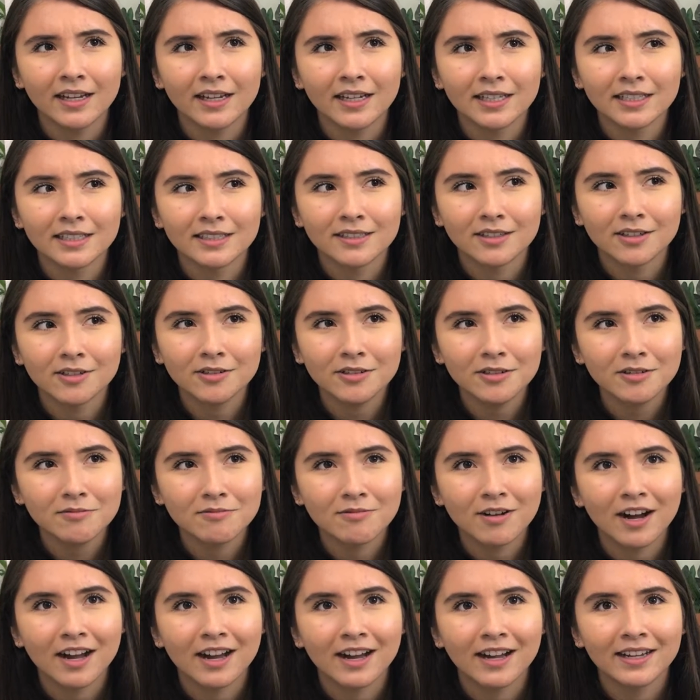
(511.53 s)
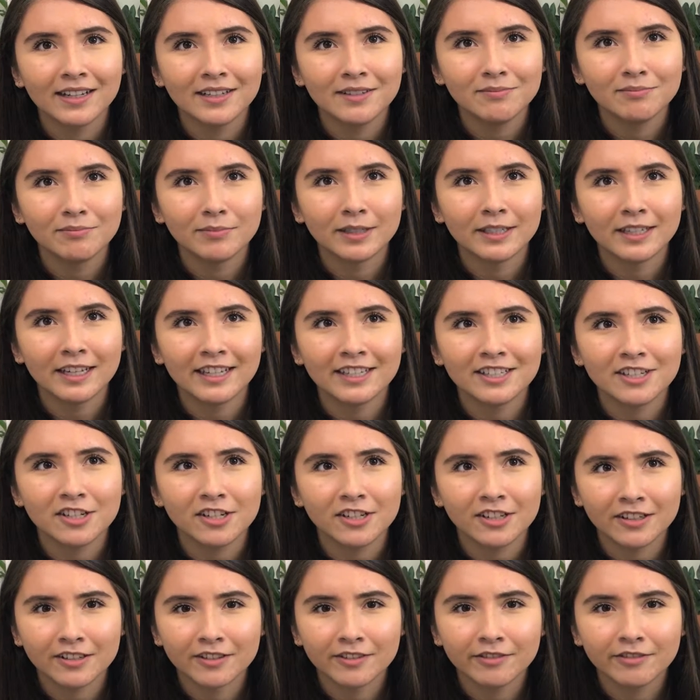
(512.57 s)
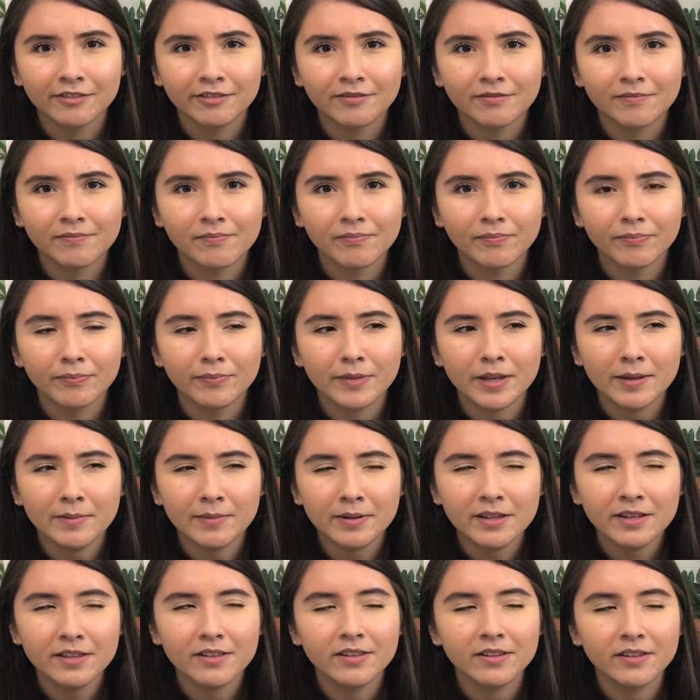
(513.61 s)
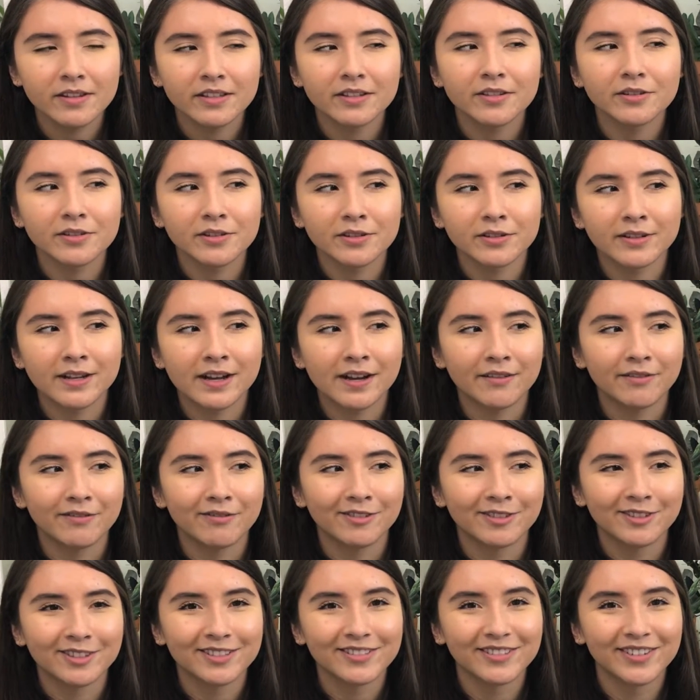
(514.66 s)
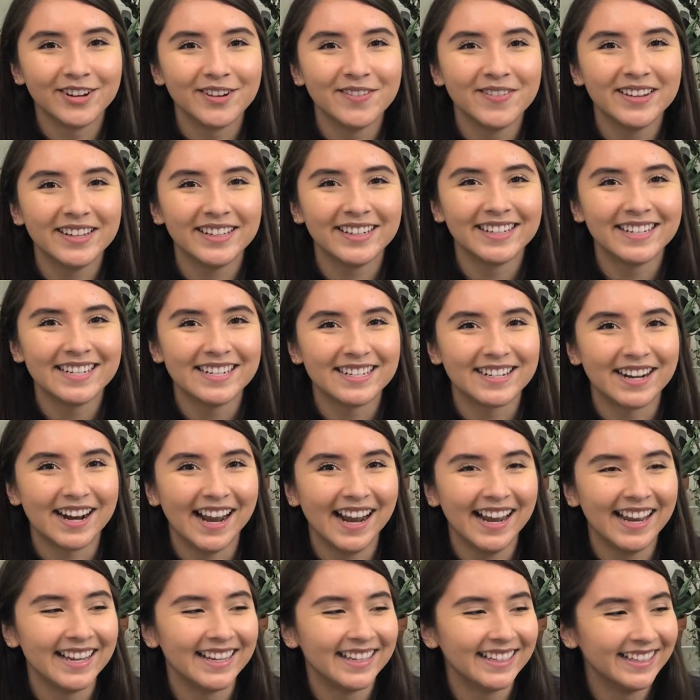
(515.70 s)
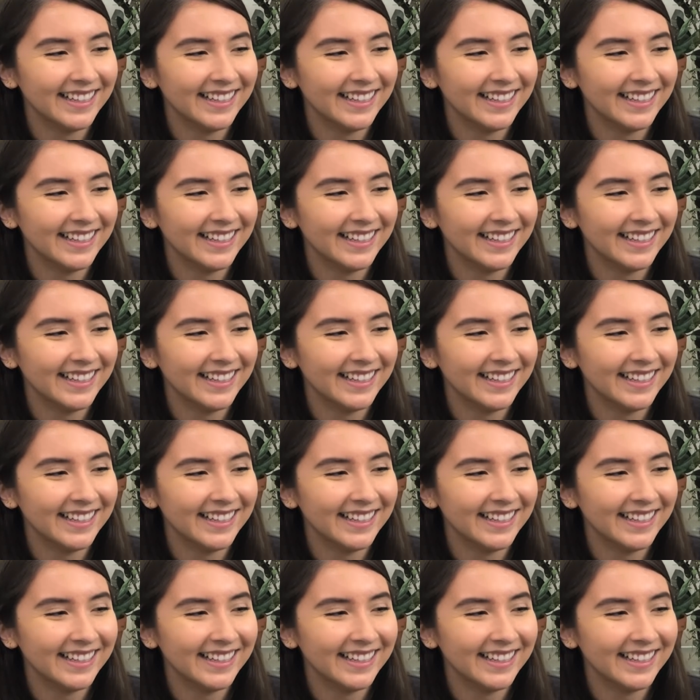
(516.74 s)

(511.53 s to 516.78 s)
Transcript: I don't know why, but I should have. Maybe it'll still have fruits for me to try.